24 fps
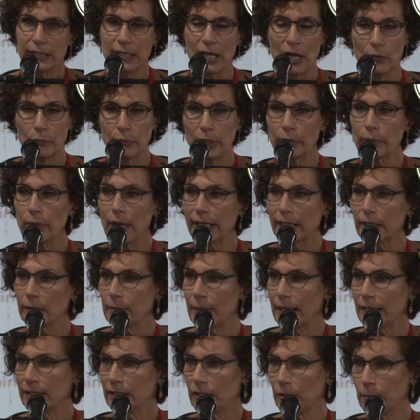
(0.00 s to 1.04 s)
Now, we
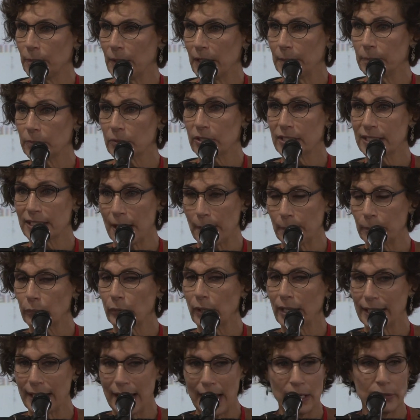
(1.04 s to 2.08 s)
recommend that people
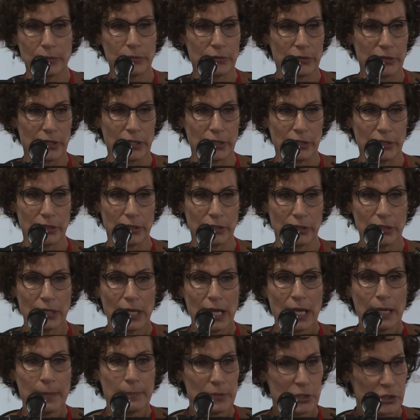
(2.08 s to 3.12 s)
separate out their
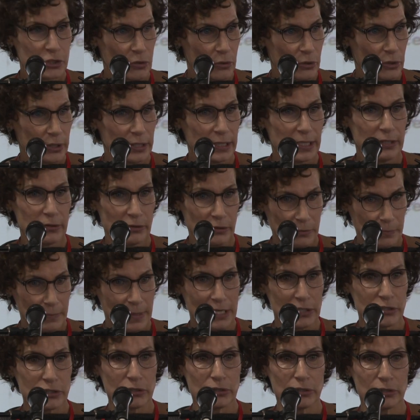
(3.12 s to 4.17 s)
majority, their
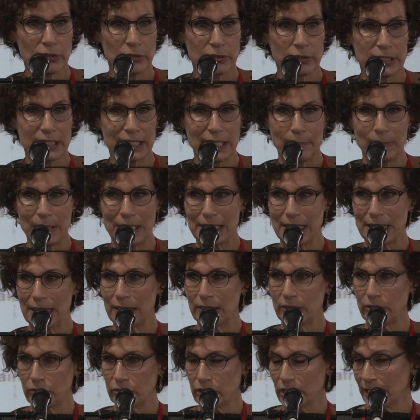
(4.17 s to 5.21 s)
major C B D
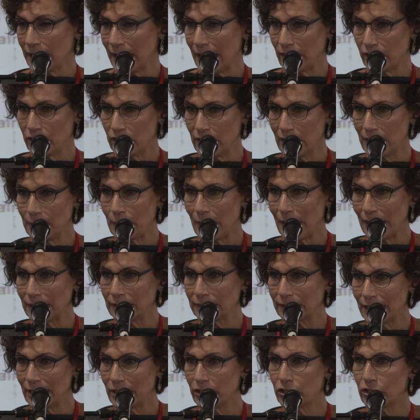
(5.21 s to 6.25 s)
and their T H C by at
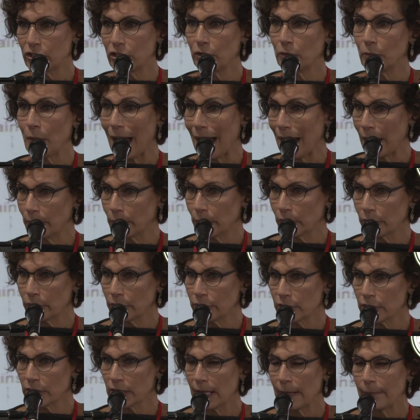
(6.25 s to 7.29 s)
least two
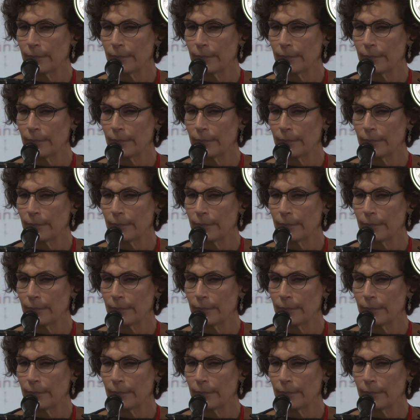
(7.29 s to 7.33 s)
hours,